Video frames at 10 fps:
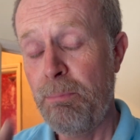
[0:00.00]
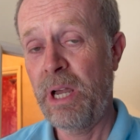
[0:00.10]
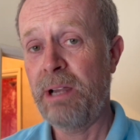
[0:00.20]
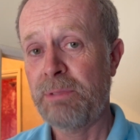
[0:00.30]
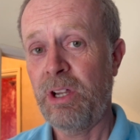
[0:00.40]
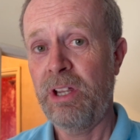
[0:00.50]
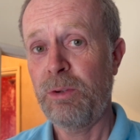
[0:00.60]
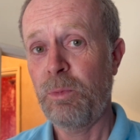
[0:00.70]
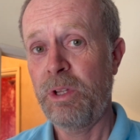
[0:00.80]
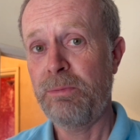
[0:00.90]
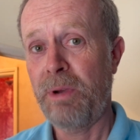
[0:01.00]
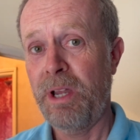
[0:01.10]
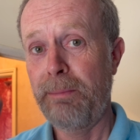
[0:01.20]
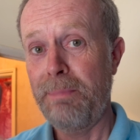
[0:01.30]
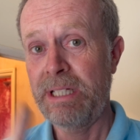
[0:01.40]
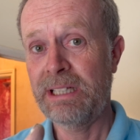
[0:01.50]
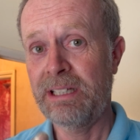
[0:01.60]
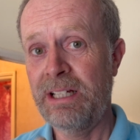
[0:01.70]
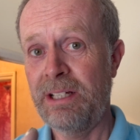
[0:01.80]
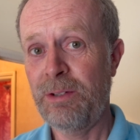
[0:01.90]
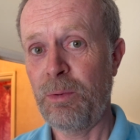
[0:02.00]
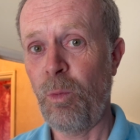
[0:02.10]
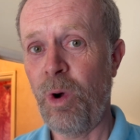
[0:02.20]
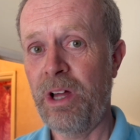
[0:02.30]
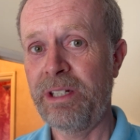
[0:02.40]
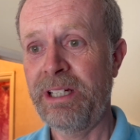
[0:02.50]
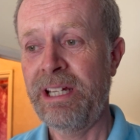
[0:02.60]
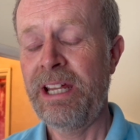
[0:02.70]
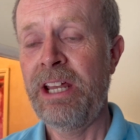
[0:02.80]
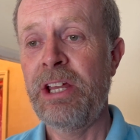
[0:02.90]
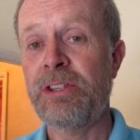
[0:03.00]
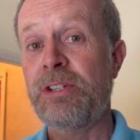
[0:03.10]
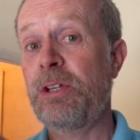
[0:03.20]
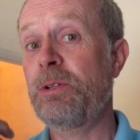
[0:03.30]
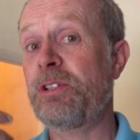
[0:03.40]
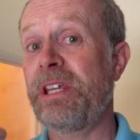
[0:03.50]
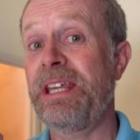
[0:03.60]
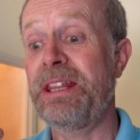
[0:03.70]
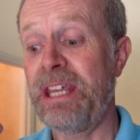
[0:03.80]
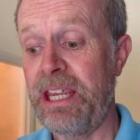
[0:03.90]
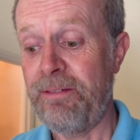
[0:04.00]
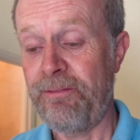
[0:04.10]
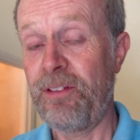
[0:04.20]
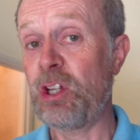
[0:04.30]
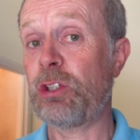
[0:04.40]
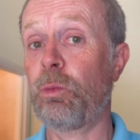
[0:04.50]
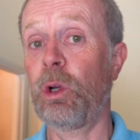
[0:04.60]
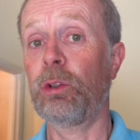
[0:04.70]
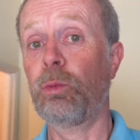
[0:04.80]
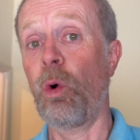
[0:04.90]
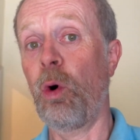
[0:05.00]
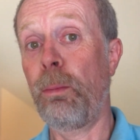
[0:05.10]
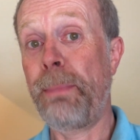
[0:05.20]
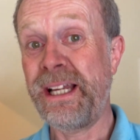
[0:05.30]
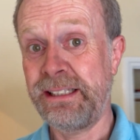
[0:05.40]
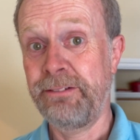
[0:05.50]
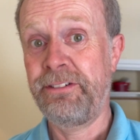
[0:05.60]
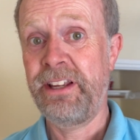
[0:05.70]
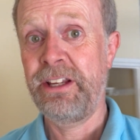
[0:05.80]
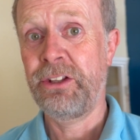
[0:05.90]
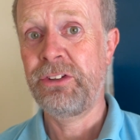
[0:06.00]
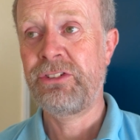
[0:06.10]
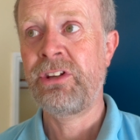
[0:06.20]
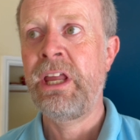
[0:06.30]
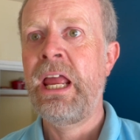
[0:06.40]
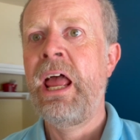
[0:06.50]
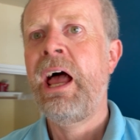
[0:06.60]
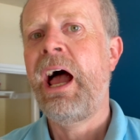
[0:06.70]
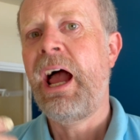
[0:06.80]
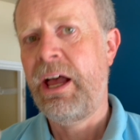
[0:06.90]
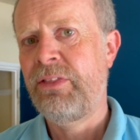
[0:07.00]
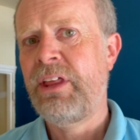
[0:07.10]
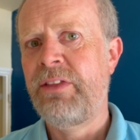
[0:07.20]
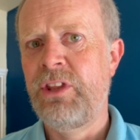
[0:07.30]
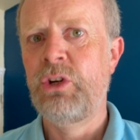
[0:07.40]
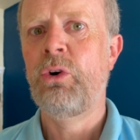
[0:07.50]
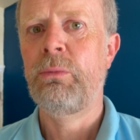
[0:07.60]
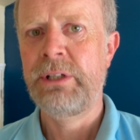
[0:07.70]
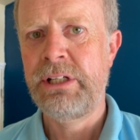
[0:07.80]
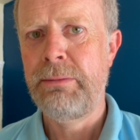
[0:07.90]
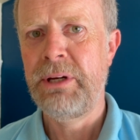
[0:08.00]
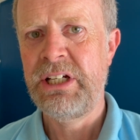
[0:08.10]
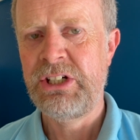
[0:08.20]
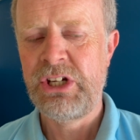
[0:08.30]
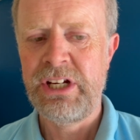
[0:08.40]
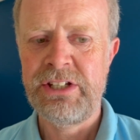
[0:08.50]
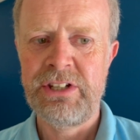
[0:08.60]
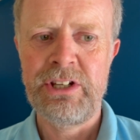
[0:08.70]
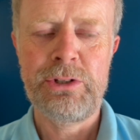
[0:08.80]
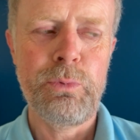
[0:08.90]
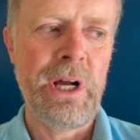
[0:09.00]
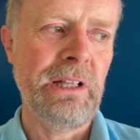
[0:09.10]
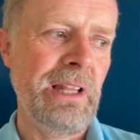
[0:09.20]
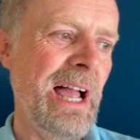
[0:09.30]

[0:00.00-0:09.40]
I'm going with my middle one to see the First World War battlefields and then the Normandy beaches as well.